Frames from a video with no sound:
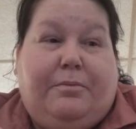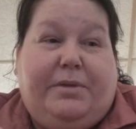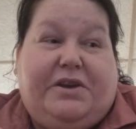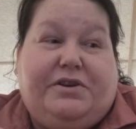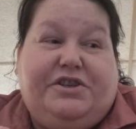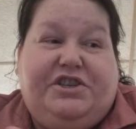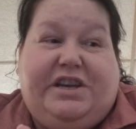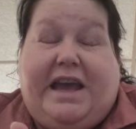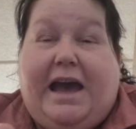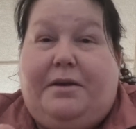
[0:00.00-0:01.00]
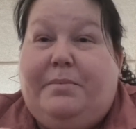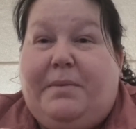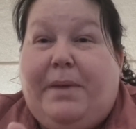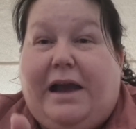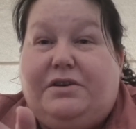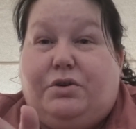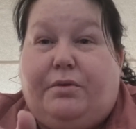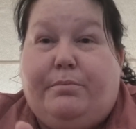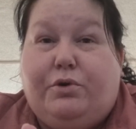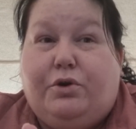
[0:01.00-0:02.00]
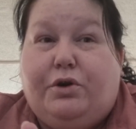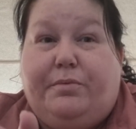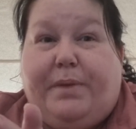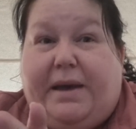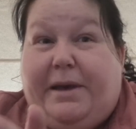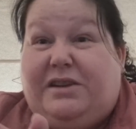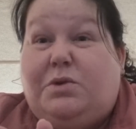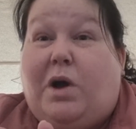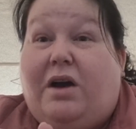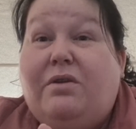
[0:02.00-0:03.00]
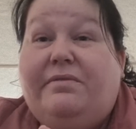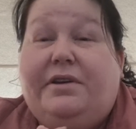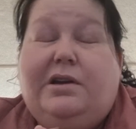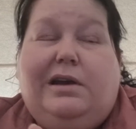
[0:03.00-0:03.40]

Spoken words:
because she hadn't been packed on board by about 12.